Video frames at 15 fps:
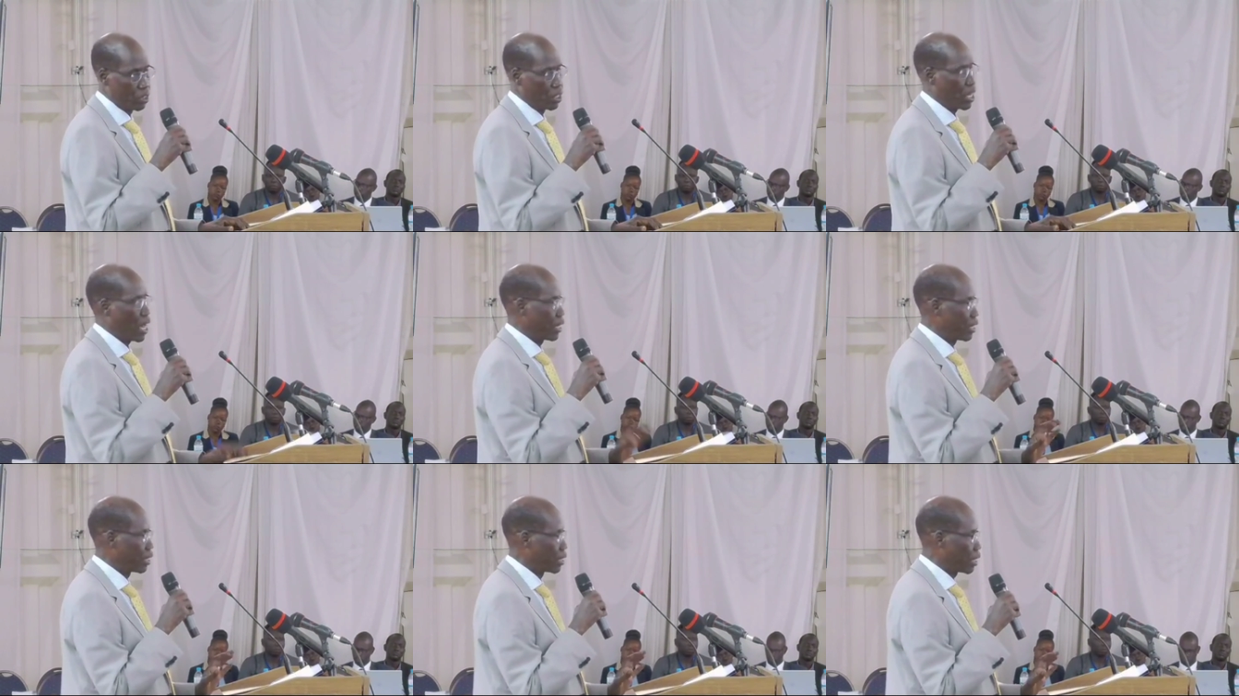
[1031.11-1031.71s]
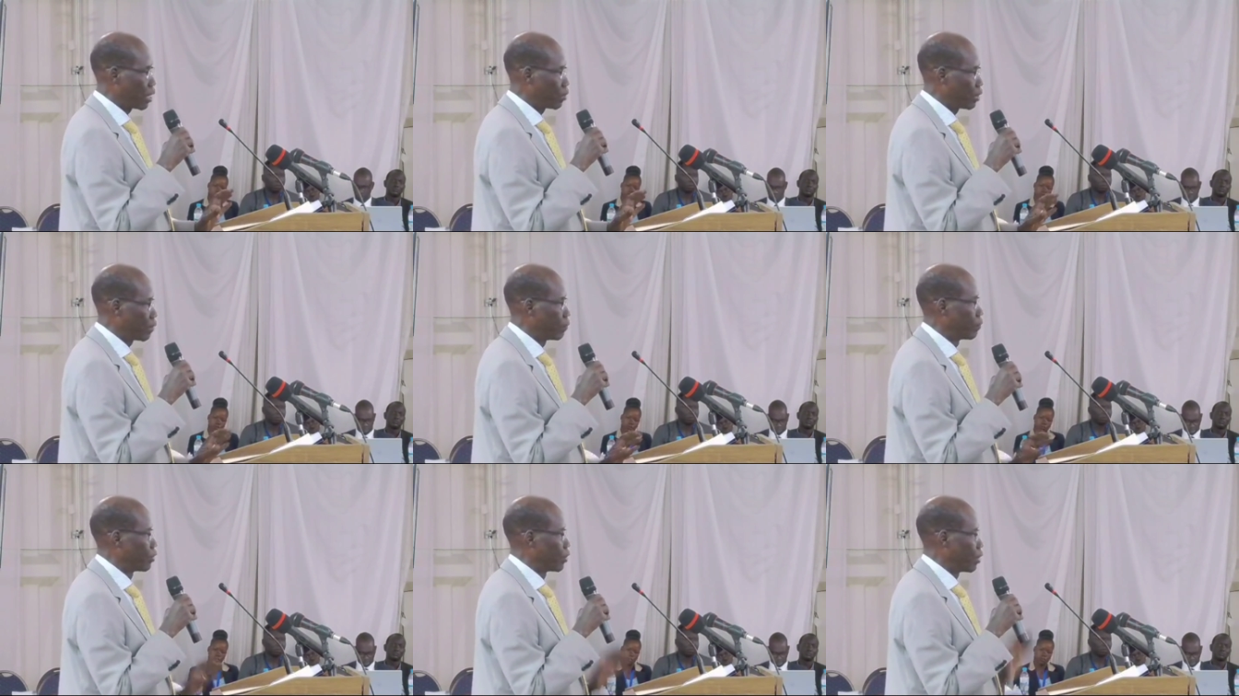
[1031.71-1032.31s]
undergraduate
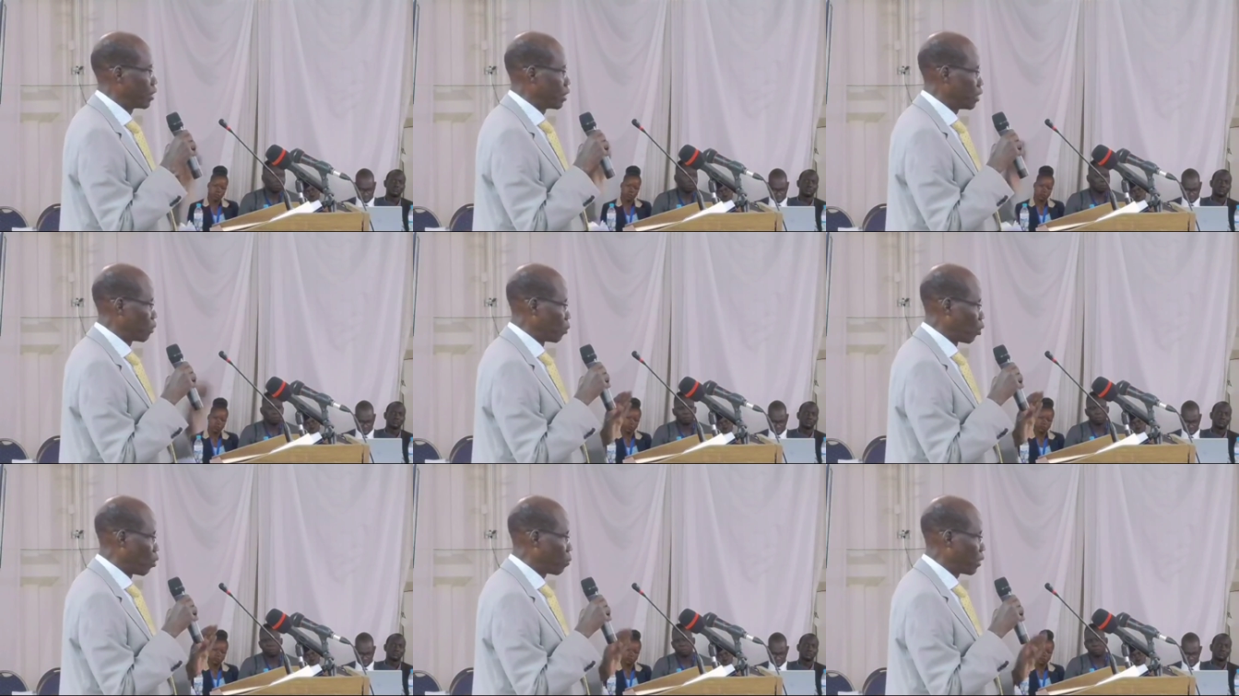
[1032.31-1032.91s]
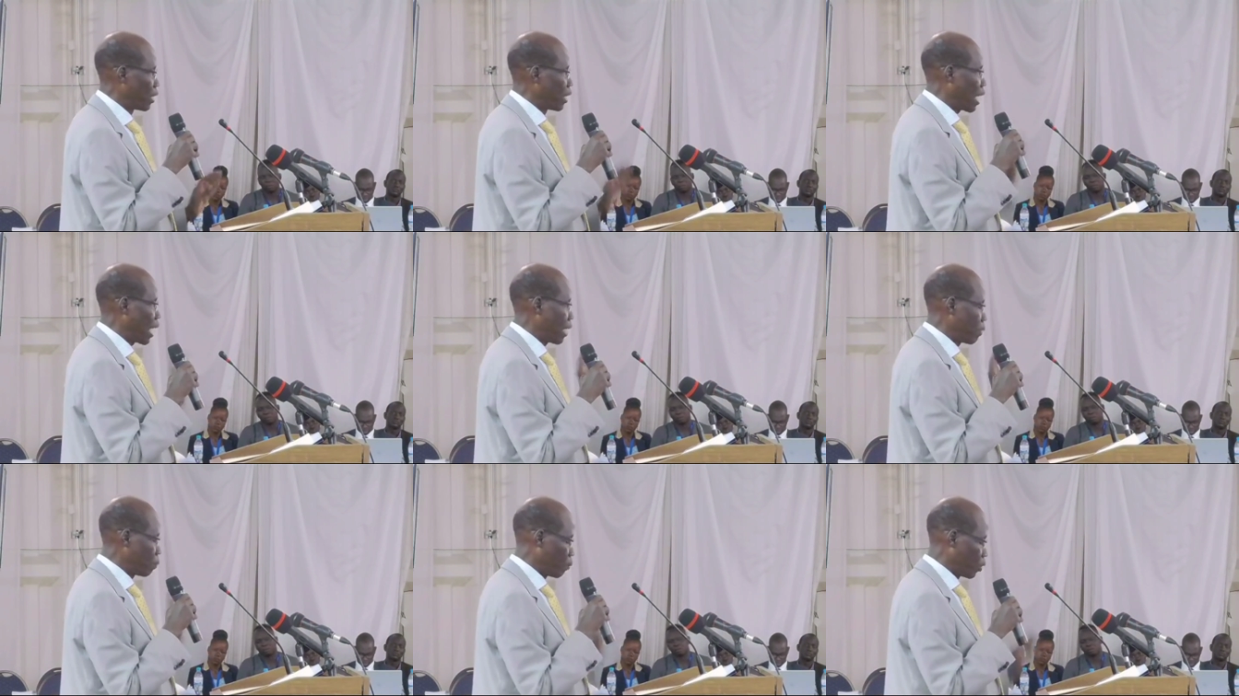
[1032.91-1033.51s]
diploma,
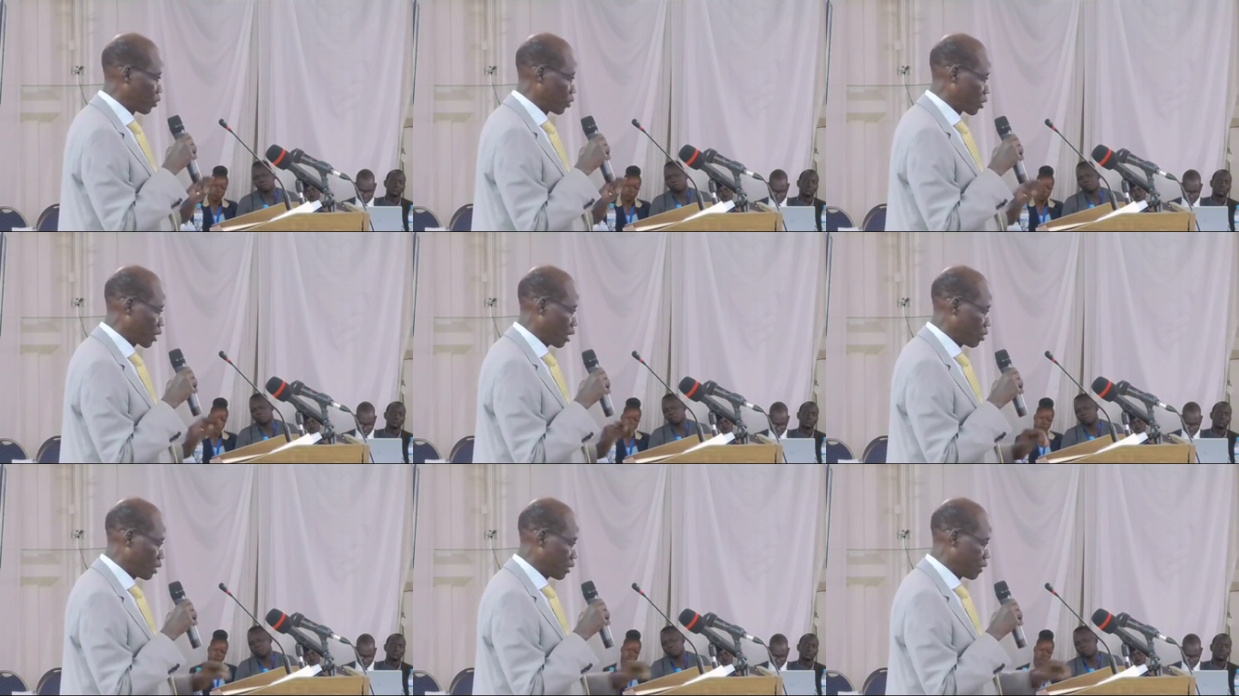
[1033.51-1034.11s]
and postgraduate.